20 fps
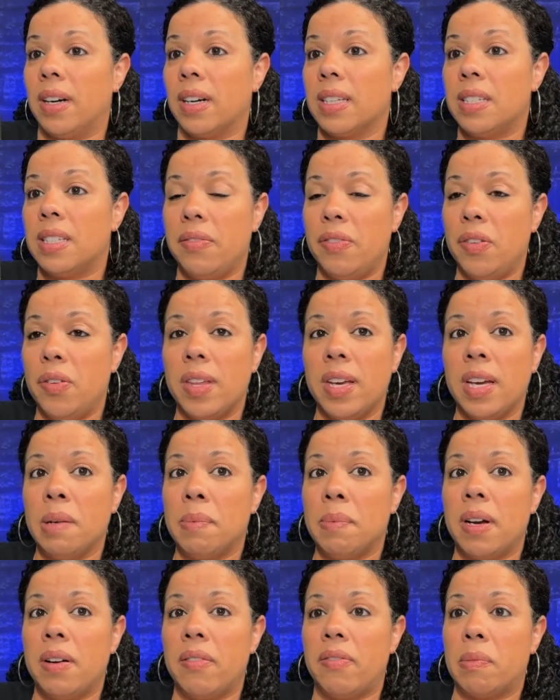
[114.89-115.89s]
'Cause if you think
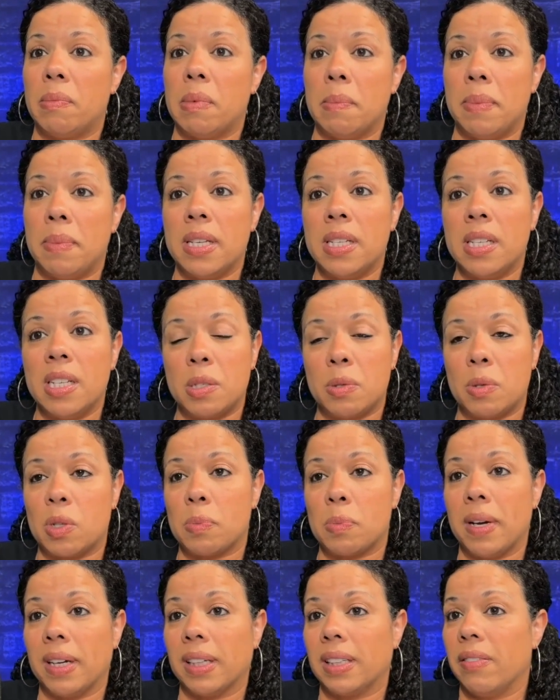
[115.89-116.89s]
about it from a business
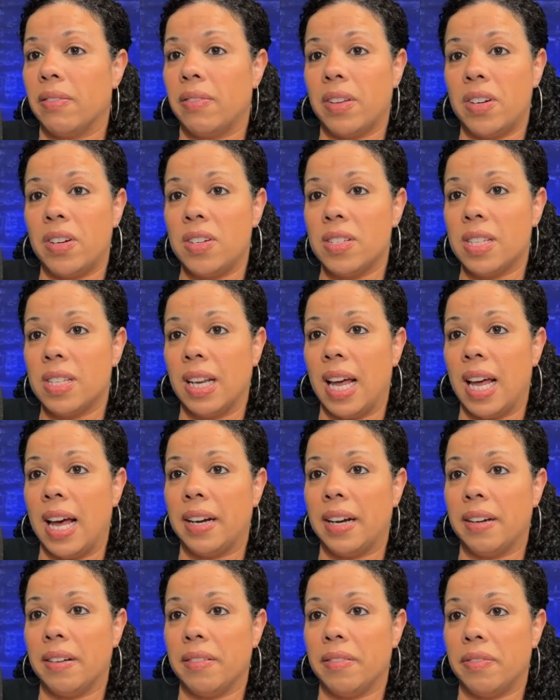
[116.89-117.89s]
perspective, there's a
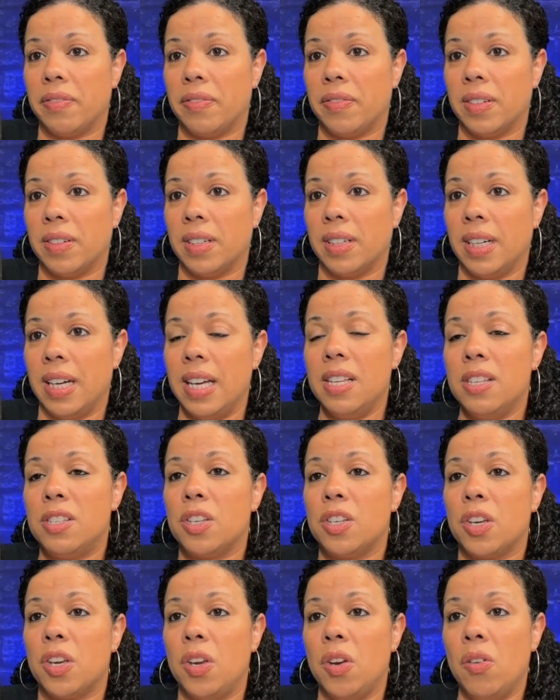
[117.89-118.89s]
lot of
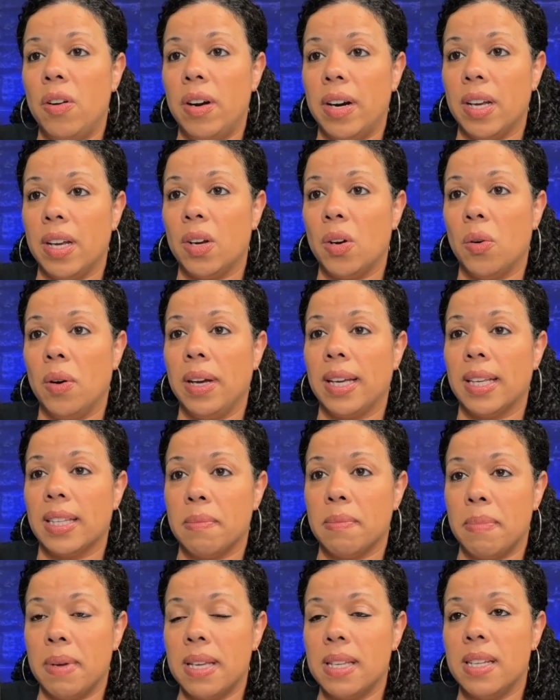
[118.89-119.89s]
insecurity going into
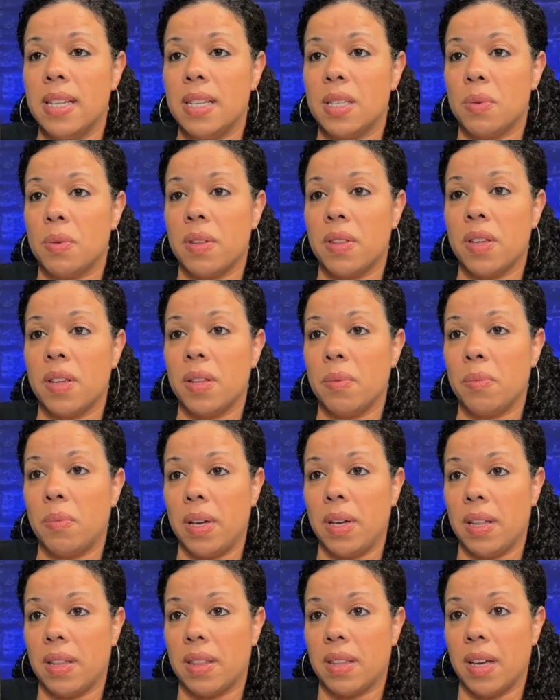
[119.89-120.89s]
business
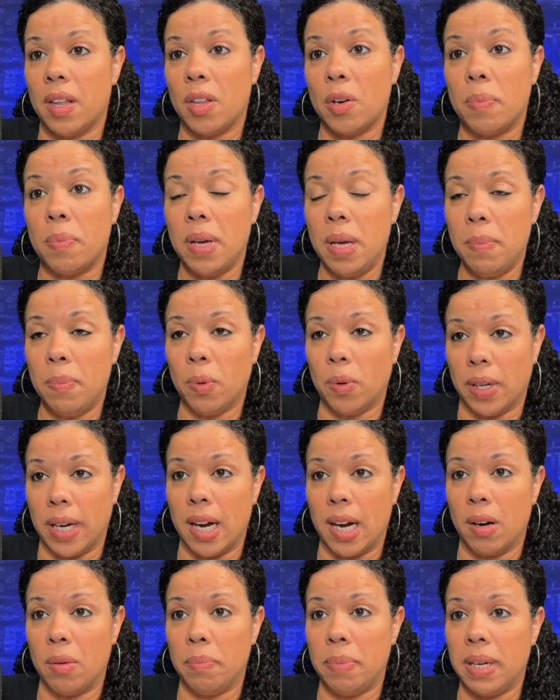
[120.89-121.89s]
with other people
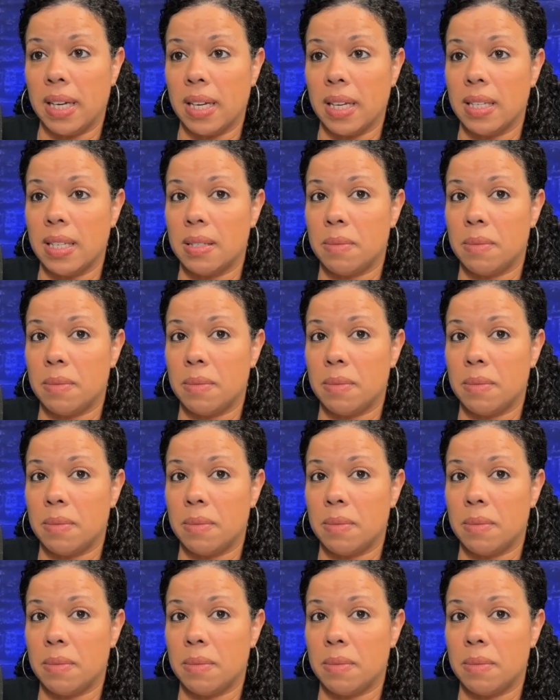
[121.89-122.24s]
now because